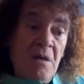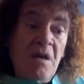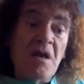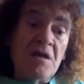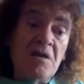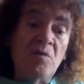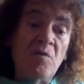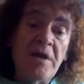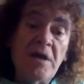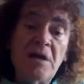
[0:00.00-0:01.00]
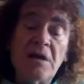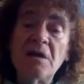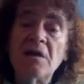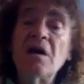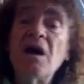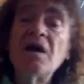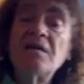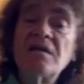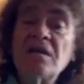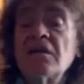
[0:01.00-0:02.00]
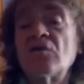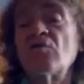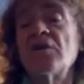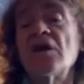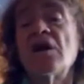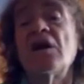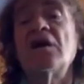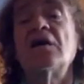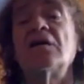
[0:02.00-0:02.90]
Anyway, I think we are